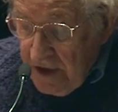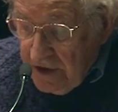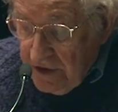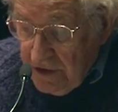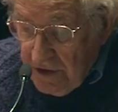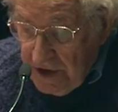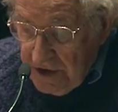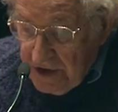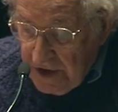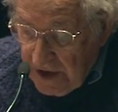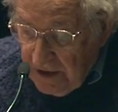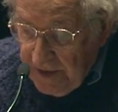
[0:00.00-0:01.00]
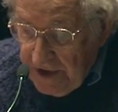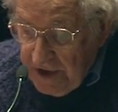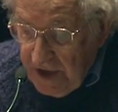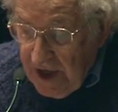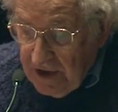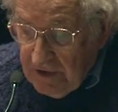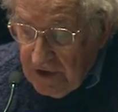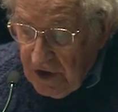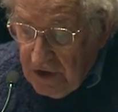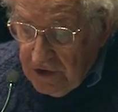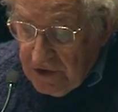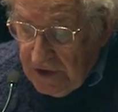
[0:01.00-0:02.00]
to the settlement
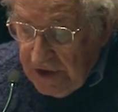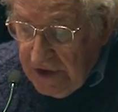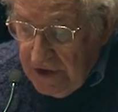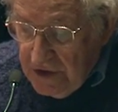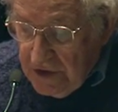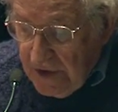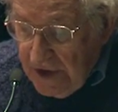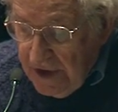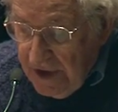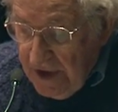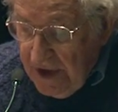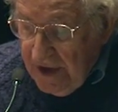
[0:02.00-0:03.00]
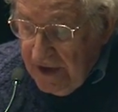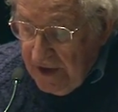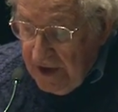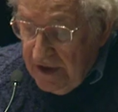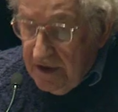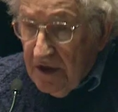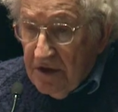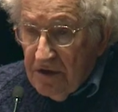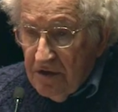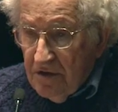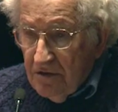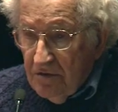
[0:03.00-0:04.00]
agricultural industry than it
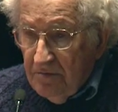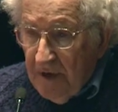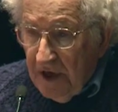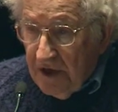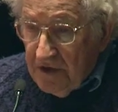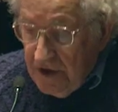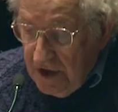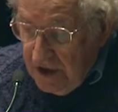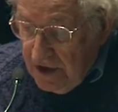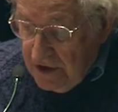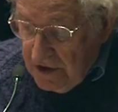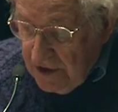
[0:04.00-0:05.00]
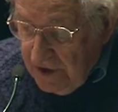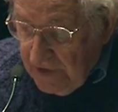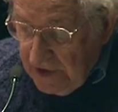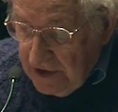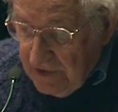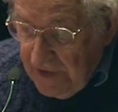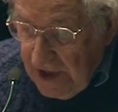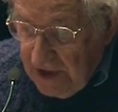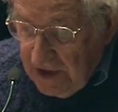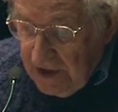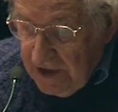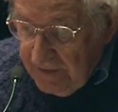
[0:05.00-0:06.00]
does to Palestinians living in the
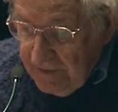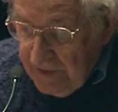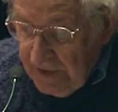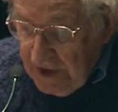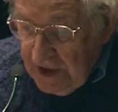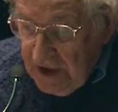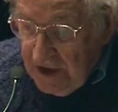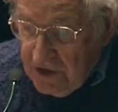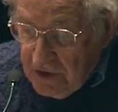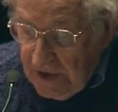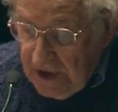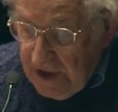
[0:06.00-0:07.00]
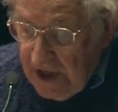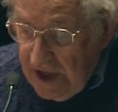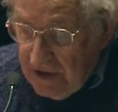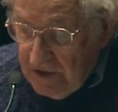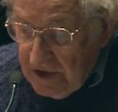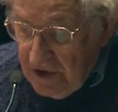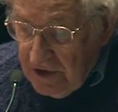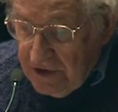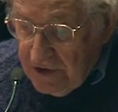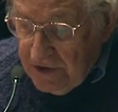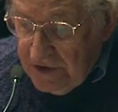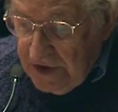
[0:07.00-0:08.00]
valley. Israeli
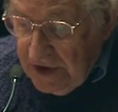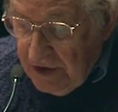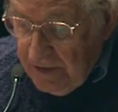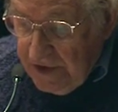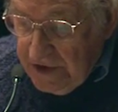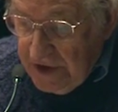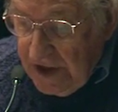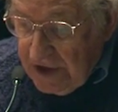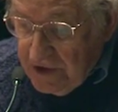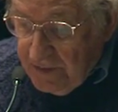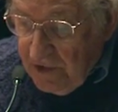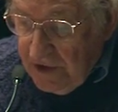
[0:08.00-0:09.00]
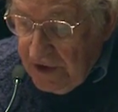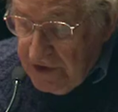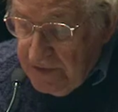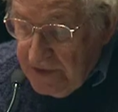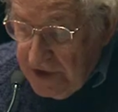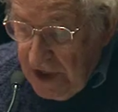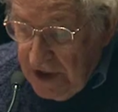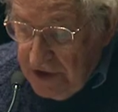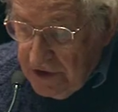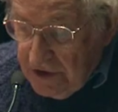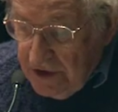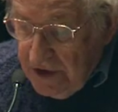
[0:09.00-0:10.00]
agricultural settlements export a
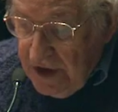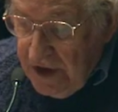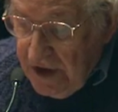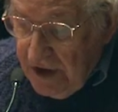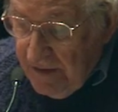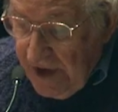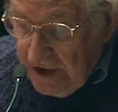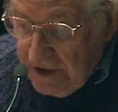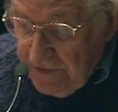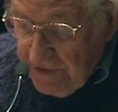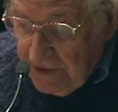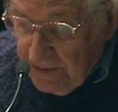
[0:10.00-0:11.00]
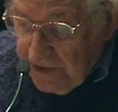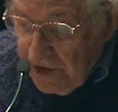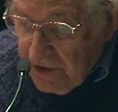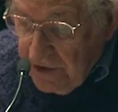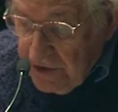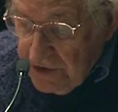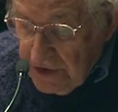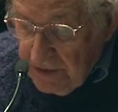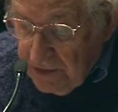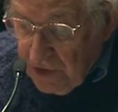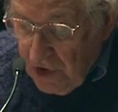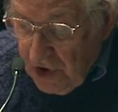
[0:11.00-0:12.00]
substantial amount of their produce
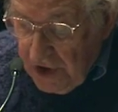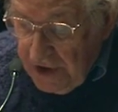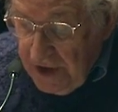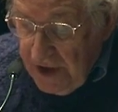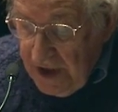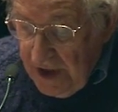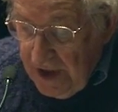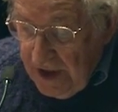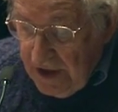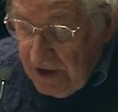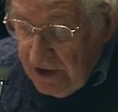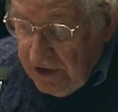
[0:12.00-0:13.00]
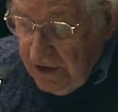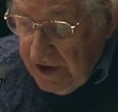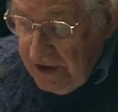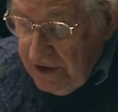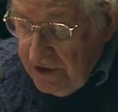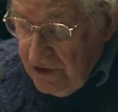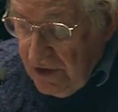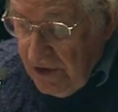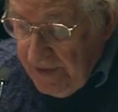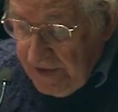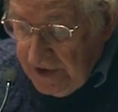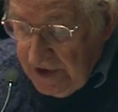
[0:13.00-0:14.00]
abroad, including to
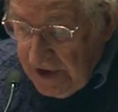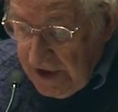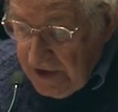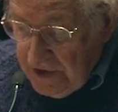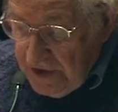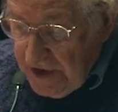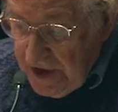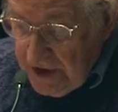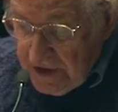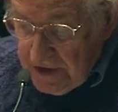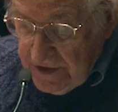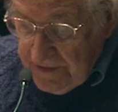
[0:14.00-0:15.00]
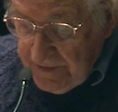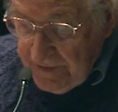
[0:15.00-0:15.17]
Europe and the United States.